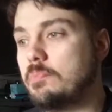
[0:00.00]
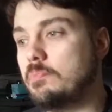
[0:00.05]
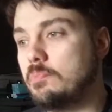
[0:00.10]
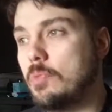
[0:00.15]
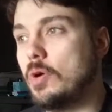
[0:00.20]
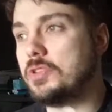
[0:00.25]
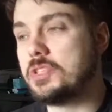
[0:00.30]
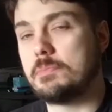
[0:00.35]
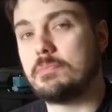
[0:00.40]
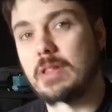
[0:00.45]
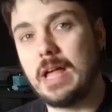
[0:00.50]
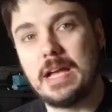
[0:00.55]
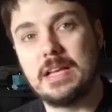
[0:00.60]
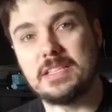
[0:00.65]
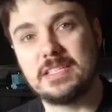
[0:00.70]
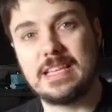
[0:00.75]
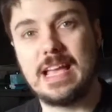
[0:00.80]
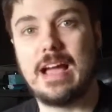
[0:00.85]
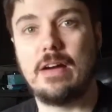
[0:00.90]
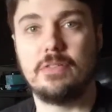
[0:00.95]
multiply
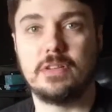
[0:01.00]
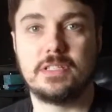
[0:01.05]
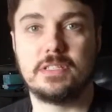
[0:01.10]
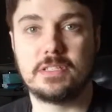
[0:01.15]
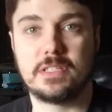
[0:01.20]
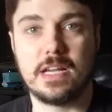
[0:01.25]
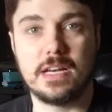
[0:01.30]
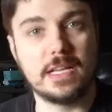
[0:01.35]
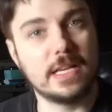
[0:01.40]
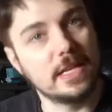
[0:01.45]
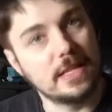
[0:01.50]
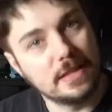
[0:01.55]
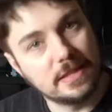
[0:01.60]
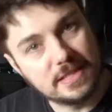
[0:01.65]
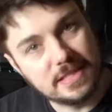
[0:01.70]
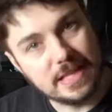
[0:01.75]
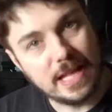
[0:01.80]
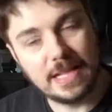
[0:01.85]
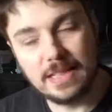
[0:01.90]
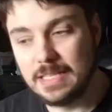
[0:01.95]
a sound, it's gonna get
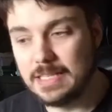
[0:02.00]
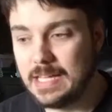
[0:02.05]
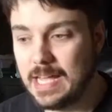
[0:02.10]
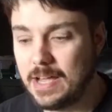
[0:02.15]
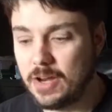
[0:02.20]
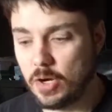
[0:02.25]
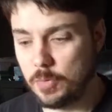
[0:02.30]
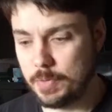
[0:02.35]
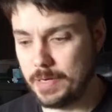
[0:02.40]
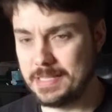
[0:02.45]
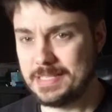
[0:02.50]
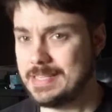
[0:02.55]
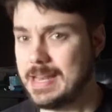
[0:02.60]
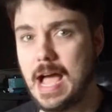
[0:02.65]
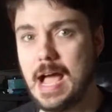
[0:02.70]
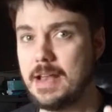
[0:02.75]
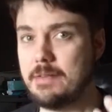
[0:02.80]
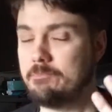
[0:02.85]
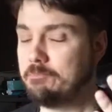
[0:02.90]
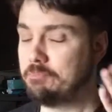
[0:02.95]
slightly louder, but it's
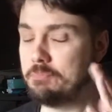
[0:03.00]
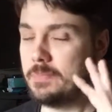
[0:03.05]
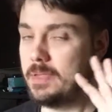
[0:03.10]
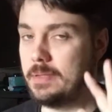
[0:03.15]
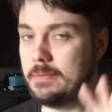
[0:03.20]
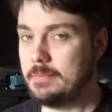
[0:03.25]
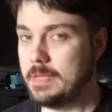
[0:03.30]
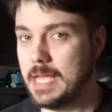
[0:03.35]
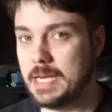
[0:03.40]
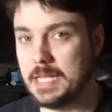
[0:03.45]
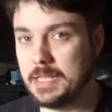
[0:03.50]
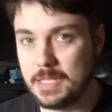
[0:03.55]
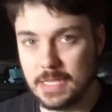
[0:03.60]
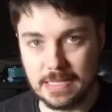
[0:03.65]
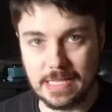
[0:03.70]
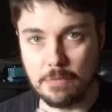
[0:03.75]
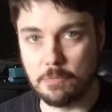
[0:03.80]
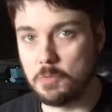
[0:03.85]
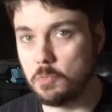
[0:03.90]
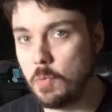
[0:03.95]
not
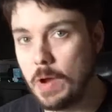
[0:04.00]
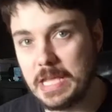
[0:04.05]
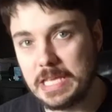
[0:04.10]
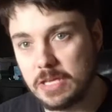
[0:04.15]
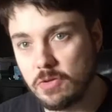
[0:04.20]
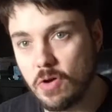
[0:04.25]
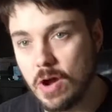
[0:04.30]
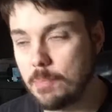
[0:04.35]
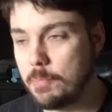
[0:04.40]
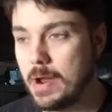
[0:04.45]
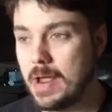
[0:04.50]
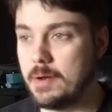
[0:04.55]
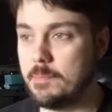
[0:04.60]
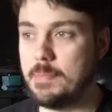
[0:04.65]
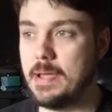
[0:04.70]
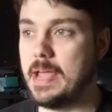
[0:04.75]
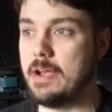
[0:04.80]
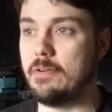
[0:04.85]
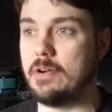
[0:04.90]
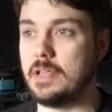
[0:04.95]
anything that would wake you up out
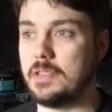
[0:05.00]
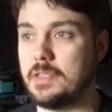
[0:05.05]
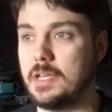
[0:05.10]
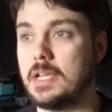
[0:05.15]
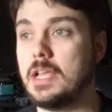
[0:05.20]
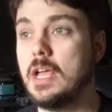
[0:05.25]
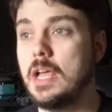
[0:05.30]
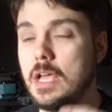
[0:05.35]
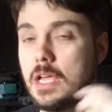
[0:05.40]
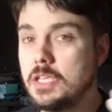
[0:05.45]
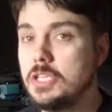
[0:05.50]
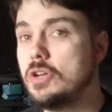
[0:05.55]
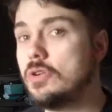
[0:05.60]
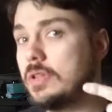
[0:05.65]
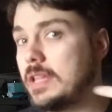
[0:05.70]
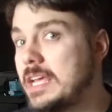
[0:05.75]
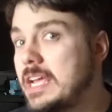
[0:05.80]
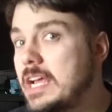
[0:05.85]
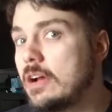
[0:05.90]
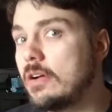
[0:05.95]
of bed or anything.
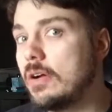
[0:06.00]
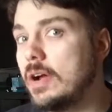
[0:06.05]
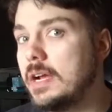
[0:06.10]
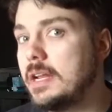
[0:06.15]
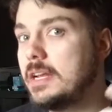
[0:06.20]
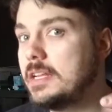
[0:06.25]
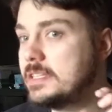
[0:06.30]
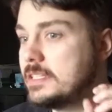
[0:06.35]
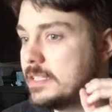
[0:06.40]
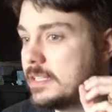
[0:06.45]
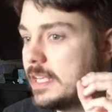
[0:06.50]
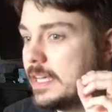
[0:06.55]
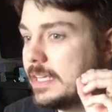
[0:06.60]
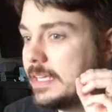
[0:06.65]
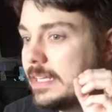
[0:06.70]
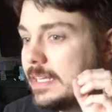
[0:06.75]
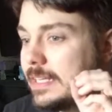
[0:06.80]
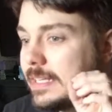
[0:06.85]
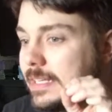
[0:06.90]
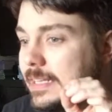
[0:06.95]
You'll hear it. It isn't like
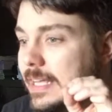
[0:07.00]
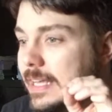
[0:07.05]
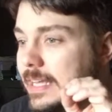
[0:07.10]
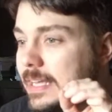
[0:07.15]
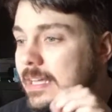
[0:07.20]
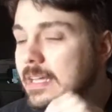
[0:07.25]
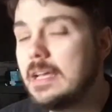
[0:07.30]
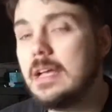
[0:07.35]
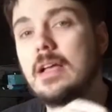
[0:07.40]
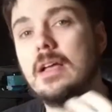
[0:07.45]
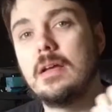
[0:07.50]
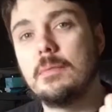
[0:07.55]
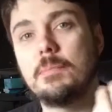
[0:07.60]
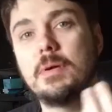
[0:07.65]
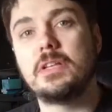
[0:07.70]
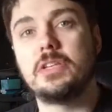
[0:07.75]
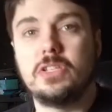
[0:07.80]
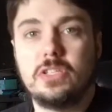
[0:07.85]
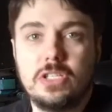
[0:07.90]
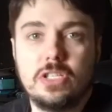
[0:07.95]
click,
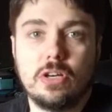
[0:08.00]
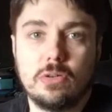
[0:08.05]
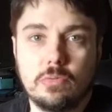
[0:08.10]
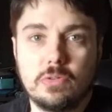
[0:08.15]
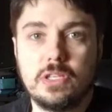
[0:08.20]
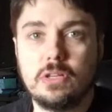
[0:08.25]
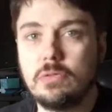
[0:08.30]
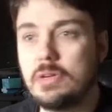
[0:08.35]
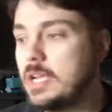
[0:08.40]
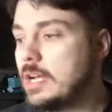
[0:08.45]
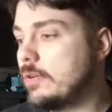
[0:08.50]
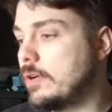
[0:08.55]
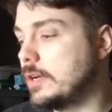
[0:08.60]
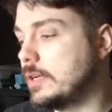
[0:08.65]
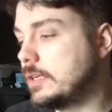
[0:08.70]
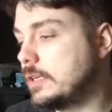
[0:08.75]
but you'll hear it